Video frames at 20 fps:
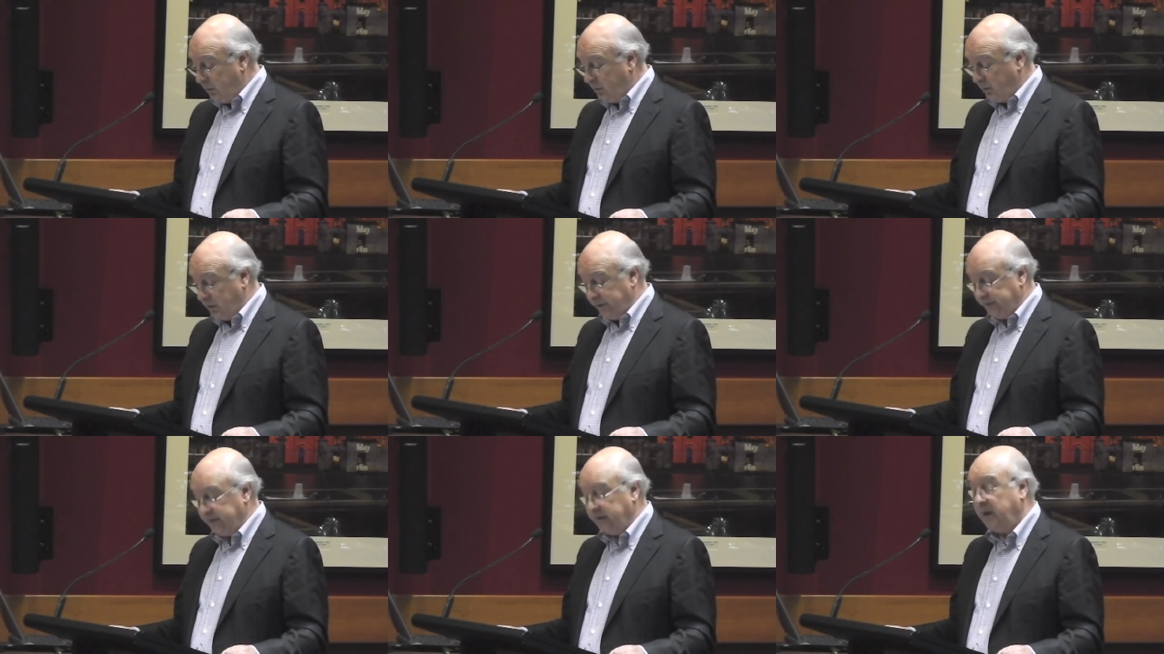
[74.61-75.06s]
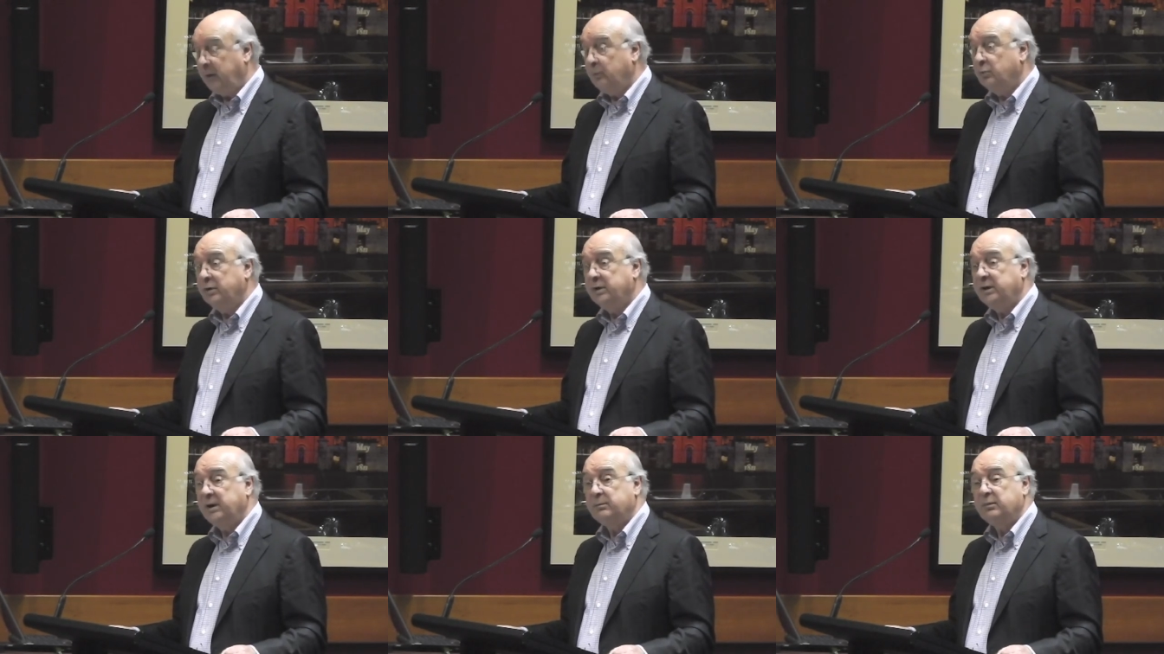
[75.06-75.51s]
was
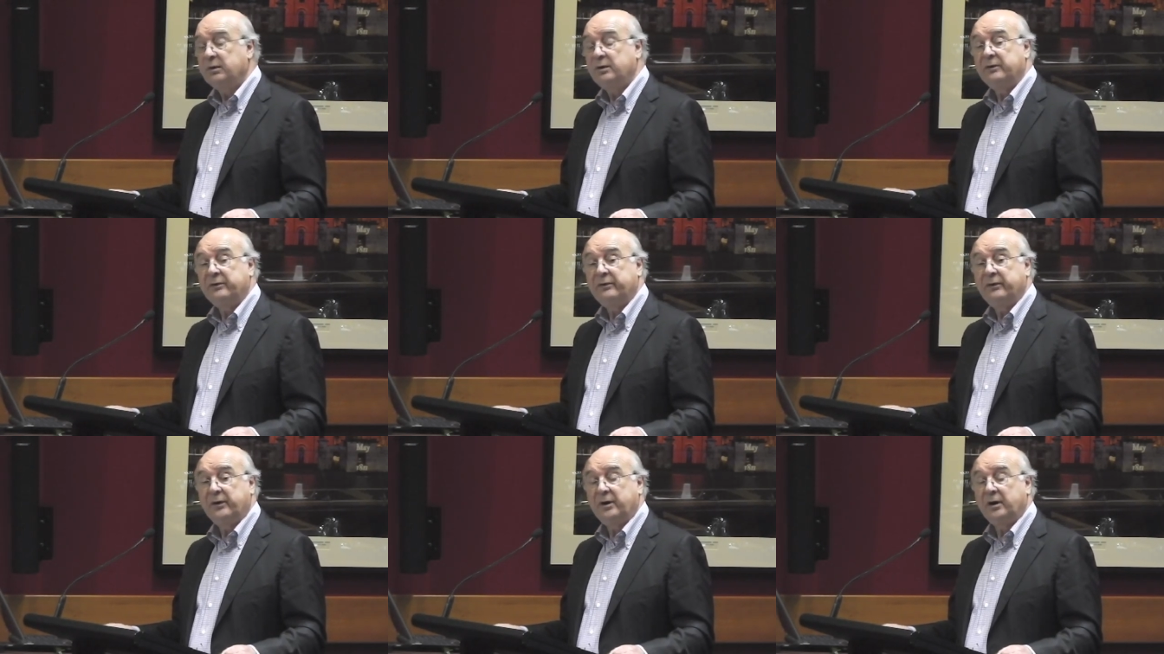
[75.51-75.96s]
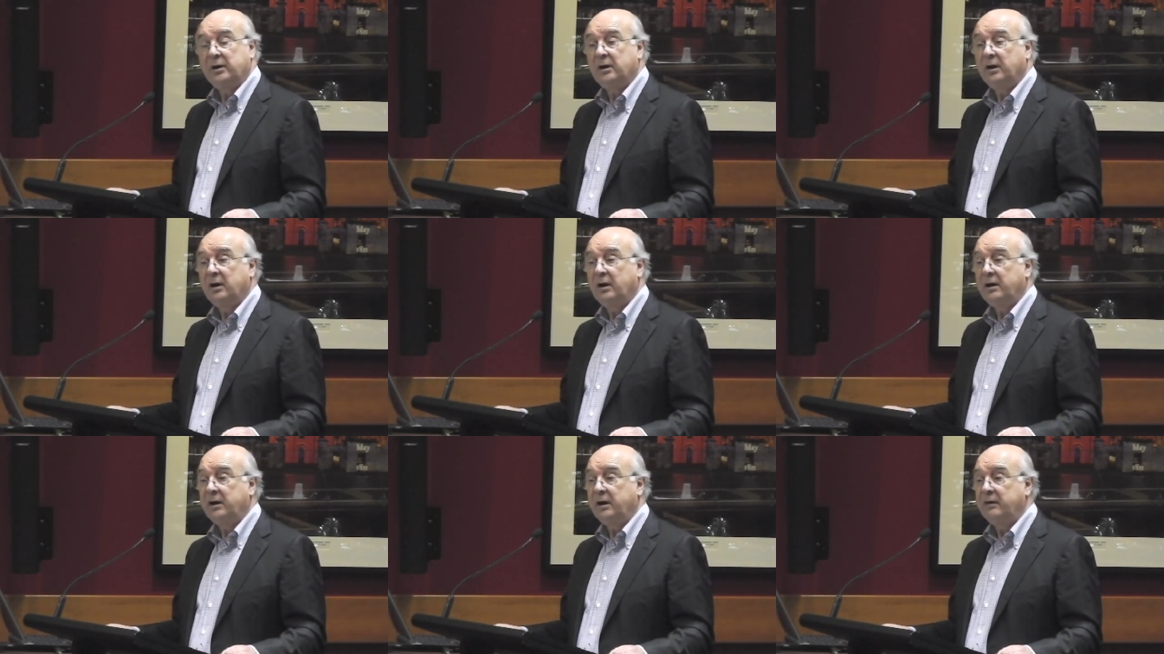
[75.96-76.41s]
Edward Gibbon's *The
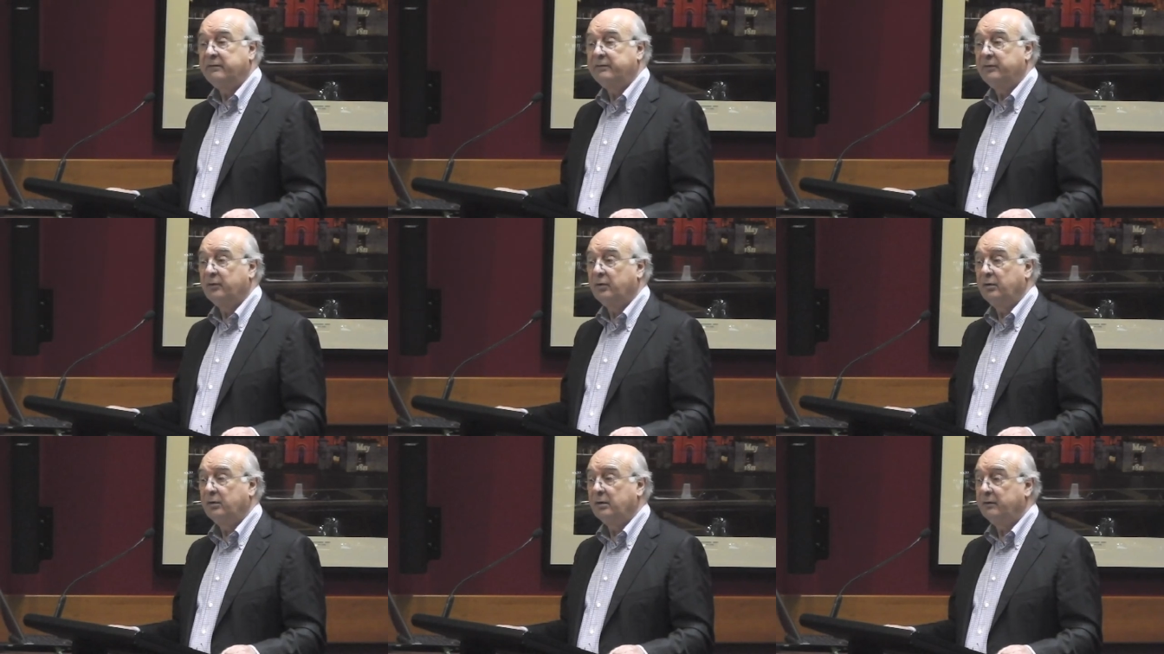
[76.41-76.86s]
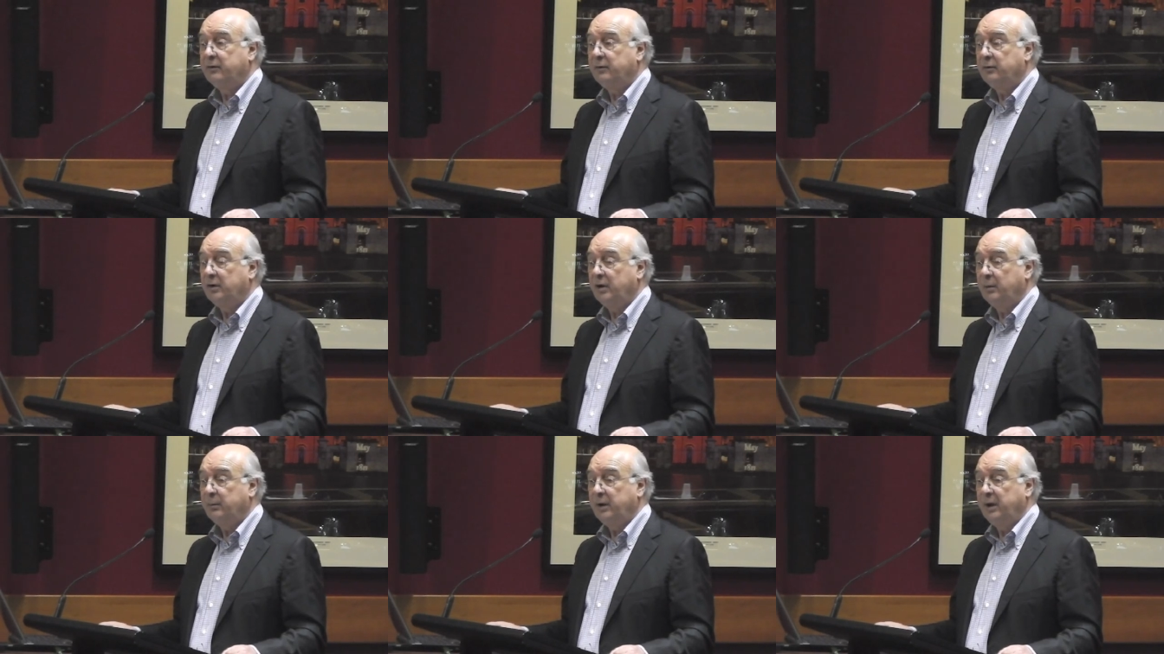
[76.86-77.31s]
Decline and Fall of
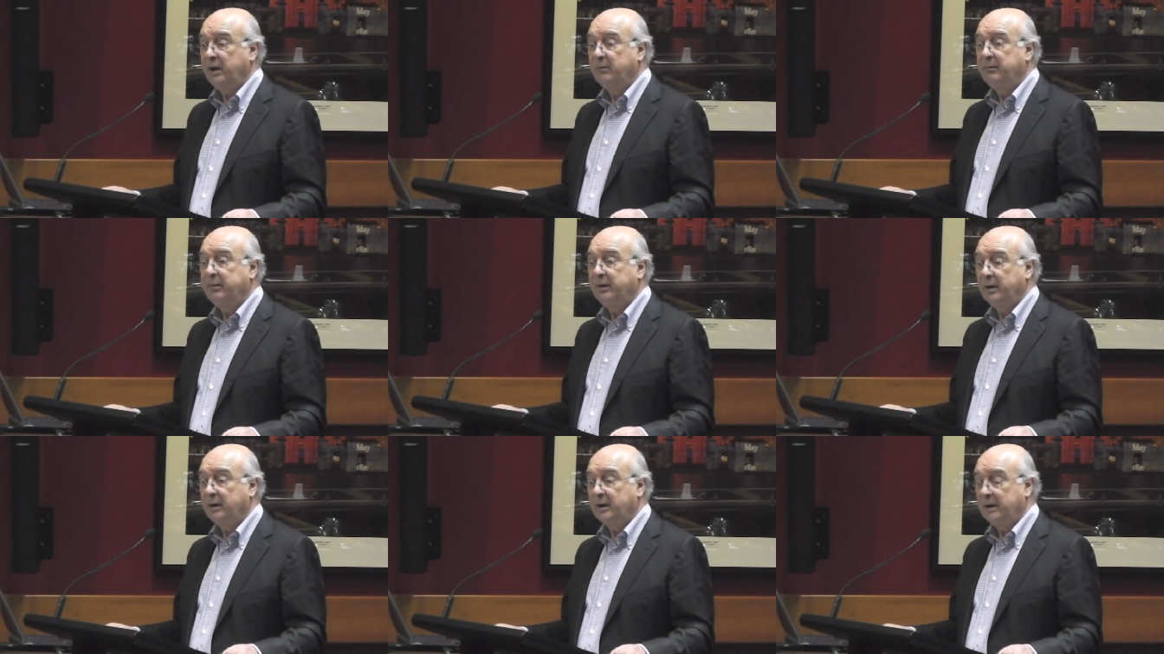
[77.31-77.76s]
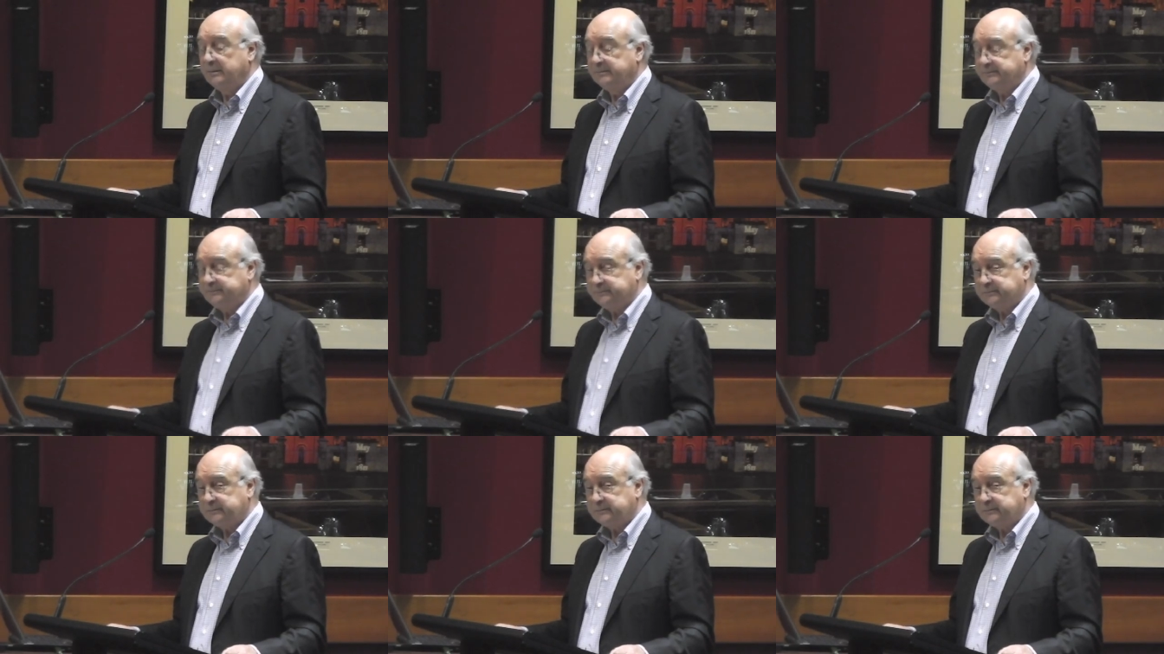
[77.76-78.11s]
the Roman Empire*,